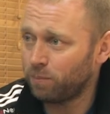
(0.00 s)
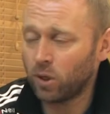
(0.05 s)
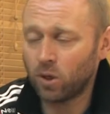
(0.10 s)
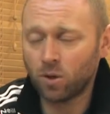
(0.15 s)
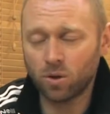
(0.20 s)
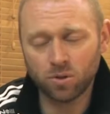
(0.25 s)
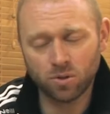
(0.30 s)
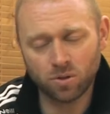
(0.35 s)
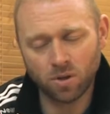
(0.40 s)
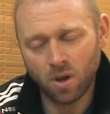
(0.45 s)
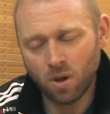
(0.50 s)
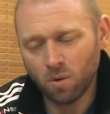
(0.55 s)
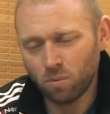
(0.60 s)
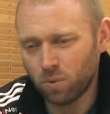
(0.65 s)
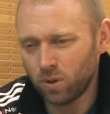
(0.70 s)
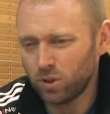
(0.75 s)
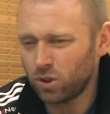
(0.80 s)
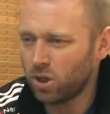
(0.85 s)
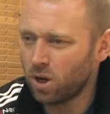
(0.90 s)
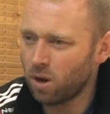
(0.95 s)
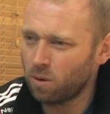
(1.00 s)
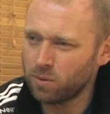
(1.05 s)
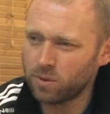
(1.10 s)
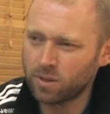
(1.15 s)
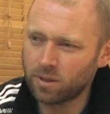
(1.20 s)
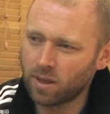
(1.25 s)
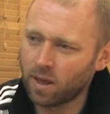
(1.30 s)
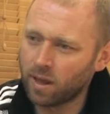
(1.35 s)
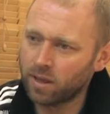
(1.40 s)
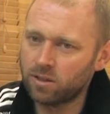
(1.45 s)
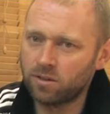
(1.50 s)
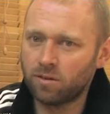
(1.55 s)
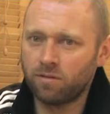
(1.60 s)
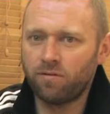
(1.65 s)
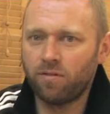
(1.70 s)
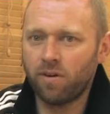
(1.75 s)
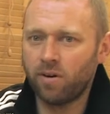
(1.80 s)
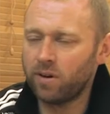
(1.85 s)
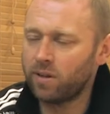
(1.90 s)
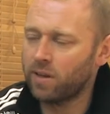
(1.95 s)
Because once you go into that, it's a
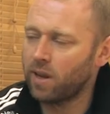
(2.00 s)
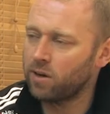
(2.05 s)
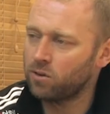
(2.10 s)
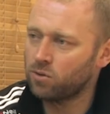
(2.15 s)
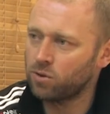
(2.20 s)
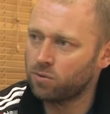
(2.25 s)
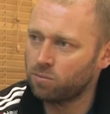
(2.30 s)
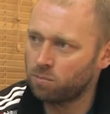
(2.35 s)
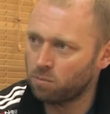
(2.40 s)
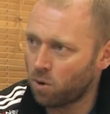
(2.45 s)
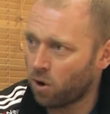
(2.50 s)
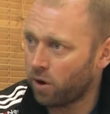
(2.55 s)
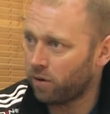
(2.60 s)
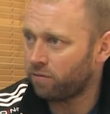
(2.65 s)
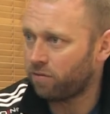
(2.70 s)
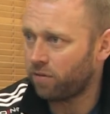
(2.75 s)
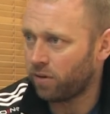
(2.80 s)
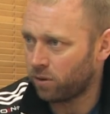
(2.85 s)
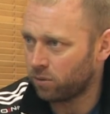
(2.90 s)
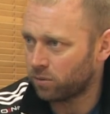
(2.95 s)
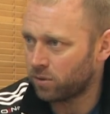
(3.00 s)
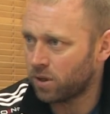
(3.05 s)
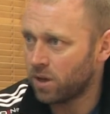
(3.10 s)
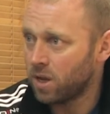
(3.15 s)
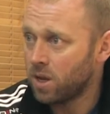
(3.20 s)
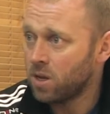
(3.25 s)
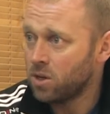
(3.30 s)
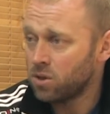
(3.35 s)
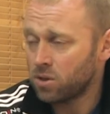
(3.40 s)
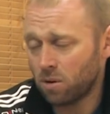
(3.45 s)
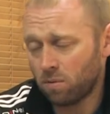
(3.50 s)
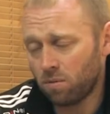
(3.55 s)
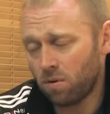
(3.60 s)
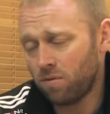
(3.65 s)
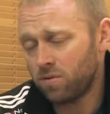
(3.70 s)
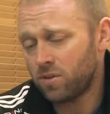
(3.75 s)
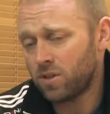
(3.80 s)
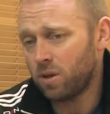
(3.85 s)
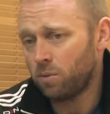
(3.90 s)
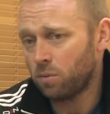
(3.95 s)
very dangerous minefield. So
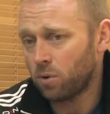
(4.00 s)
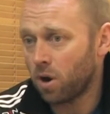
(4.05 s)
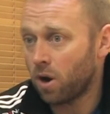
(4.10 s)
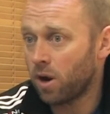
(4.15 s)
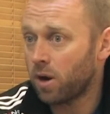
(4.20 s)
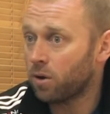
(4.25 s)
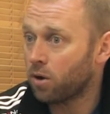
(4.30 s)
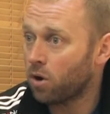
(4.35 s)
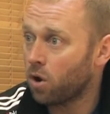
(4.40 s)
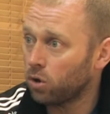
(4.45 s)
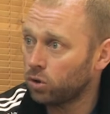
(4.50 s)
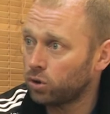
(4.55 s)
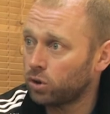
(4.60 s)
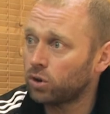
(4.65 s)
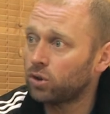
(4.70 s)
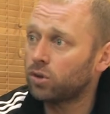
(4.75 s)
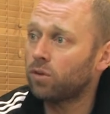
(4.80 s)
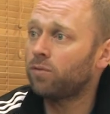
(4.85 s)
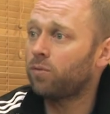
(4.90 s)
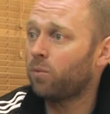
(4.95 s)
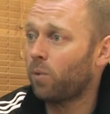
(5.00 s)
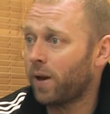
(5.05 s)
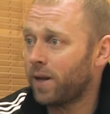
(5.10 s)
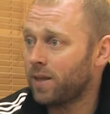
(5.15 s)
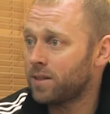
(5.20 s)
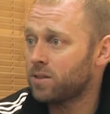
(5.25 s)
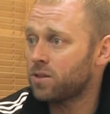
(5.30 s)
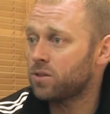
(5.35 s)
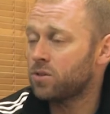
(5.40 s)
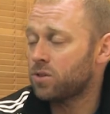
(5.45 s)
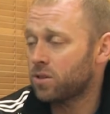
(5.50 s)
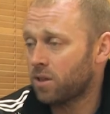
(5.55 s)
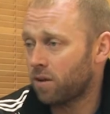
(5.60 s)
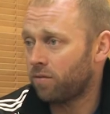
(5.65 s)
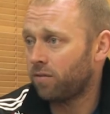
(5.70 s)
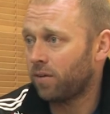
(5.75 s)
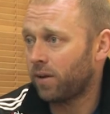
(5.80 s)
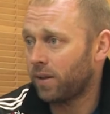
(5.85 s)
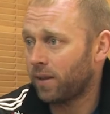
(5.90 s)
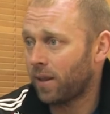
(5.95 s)
obviously we're kind of conscious of weights and
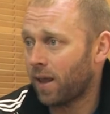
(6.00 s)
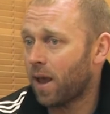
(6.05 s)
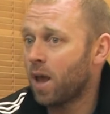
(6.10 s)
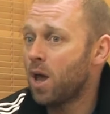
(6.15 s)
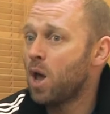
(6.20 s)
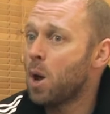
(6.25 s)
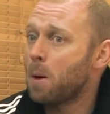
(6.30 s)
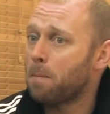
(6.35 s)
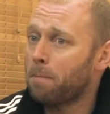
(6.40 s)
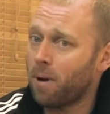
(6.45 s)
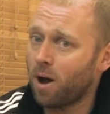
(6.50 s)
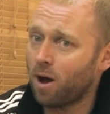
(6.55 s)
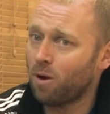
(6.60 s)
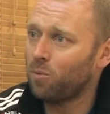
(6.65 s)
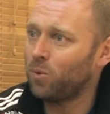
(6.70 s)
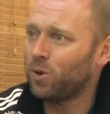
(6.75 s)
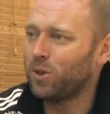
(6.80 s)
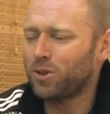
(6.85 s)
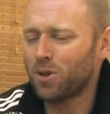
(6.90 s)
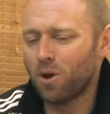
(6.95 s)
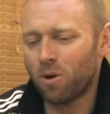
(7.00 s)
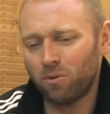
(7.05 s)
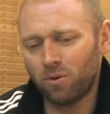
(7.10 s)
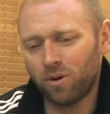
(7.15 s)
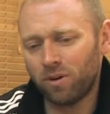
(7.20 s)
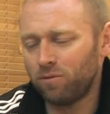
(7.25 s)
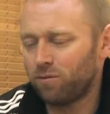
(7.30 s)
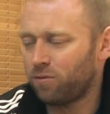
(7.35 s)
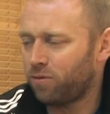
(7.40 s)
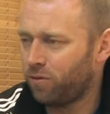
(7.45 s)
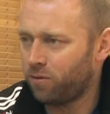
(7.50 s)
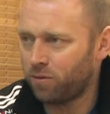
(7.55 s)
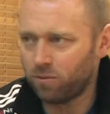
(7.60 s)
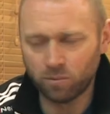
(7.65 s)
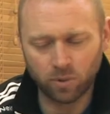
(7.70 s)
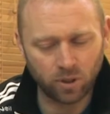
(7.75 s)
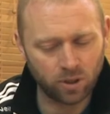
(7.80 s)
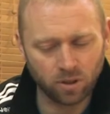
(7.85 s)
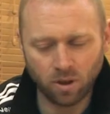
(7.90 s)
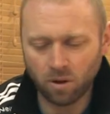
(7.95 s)
stuff like that, but we don't
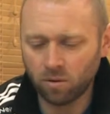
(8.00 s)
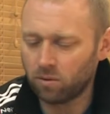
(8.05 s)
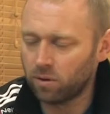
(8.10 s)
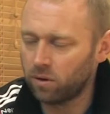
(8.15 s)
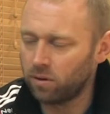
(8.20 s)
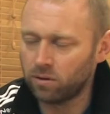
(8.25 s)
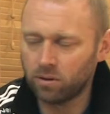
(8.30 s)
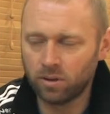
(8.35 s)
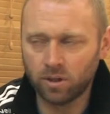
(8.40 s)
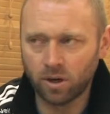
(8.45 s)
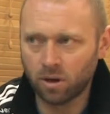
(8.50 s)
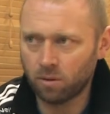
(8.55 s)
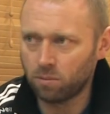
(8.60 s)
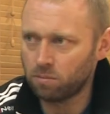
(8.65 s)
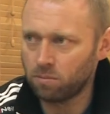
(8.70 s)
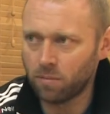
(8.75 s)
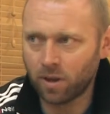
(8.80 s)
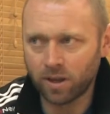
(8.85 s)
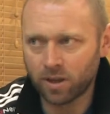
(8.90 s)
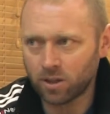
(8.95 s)
make it too strict.